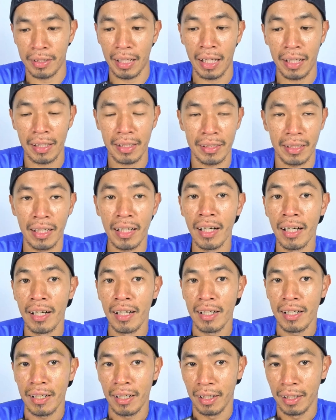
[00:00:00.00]
That is the
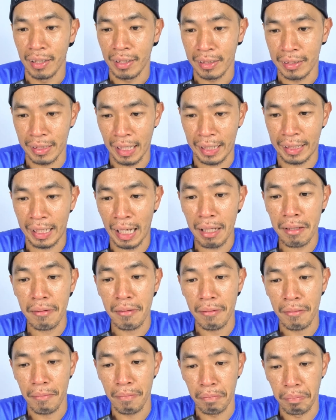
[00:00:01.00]
second